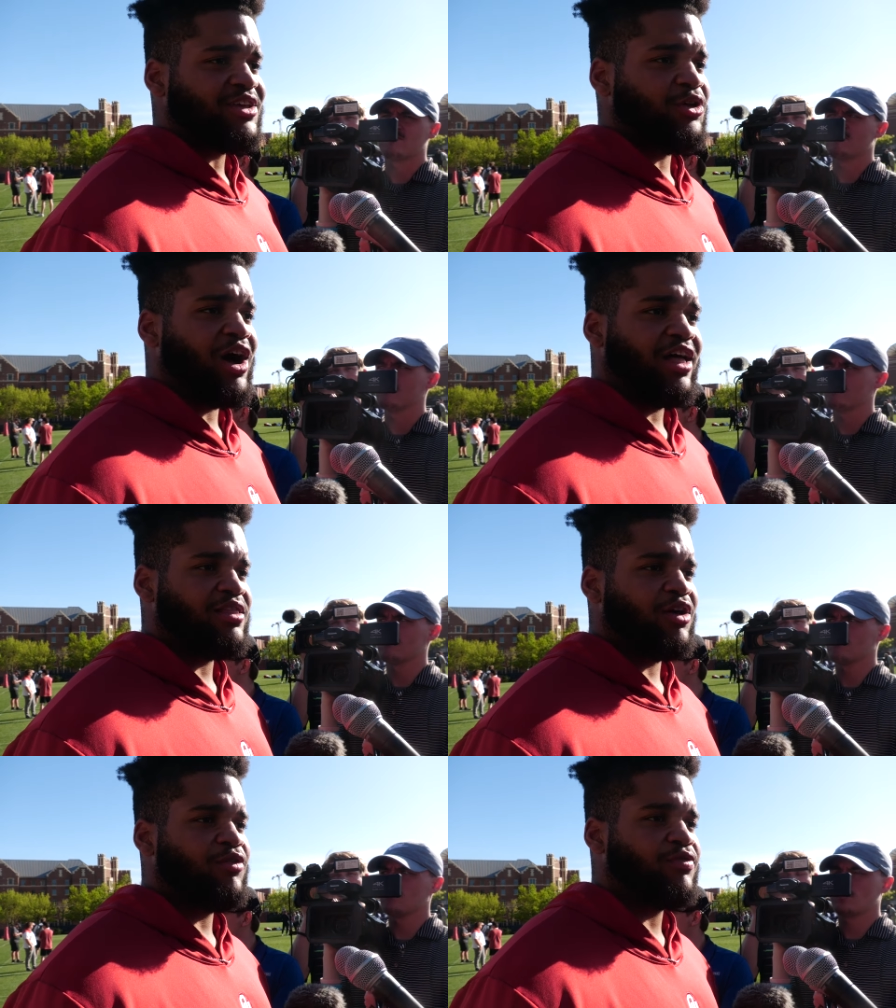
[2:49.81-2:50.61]
You know, I, I
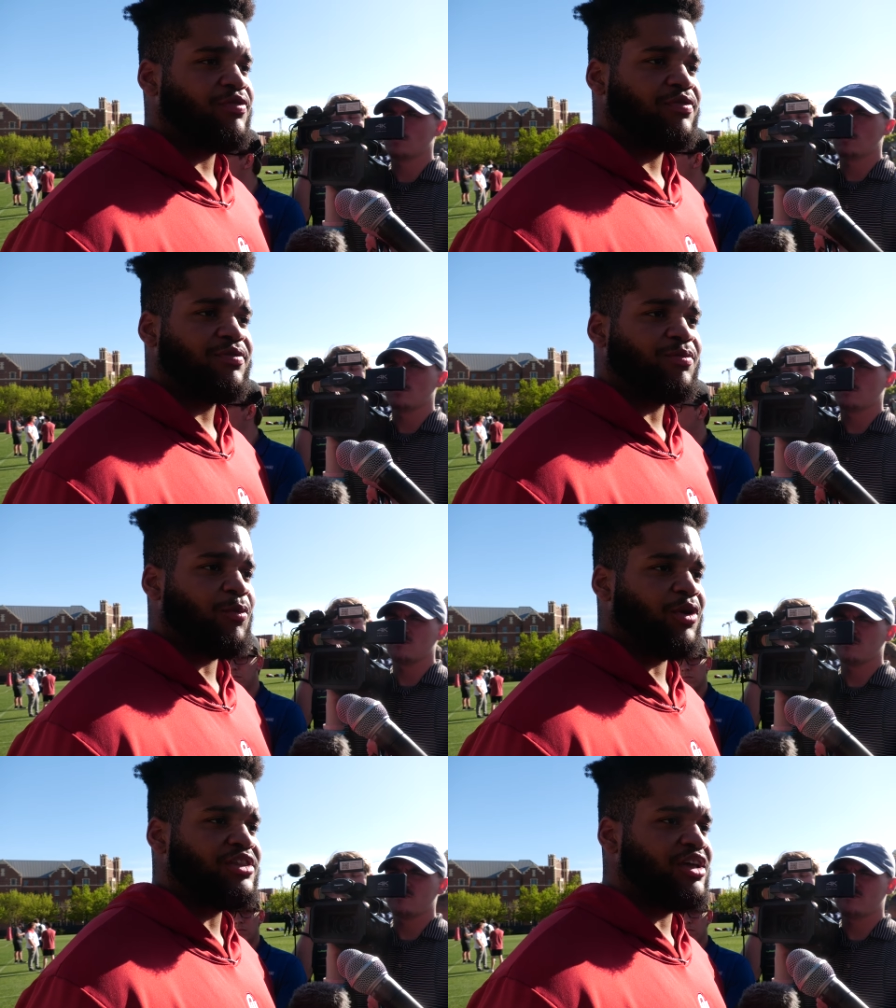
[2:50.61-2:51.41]
love
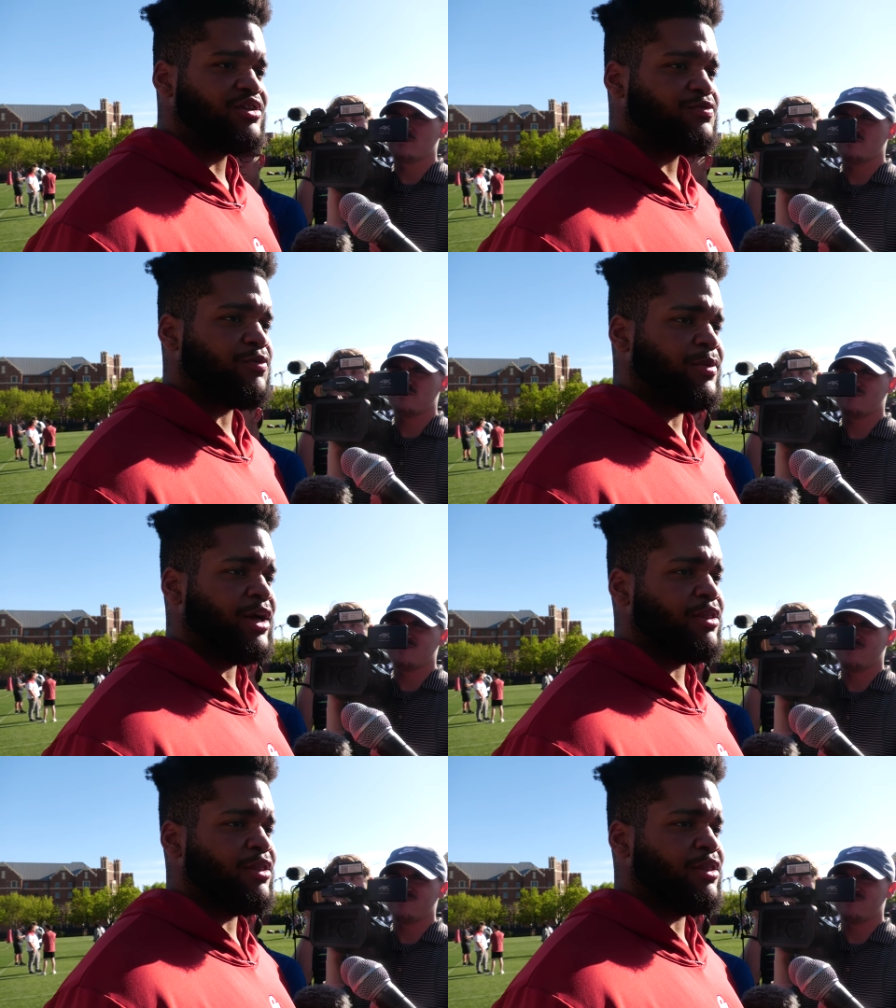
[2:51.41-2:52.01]
what it does for me.